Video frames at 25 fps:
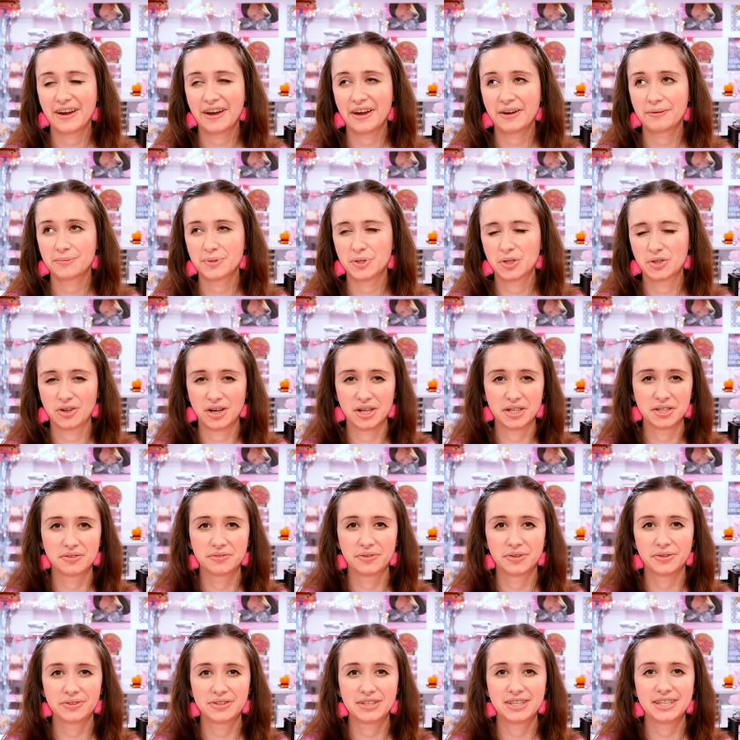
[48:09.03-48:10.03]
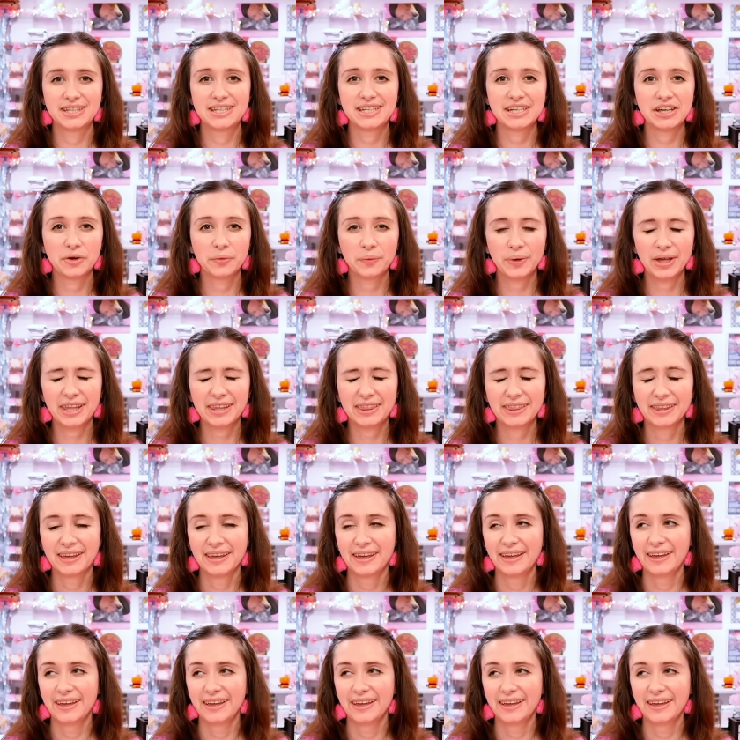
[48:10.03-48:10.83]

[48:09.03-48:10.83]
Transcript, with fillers: um, stressful to deal with.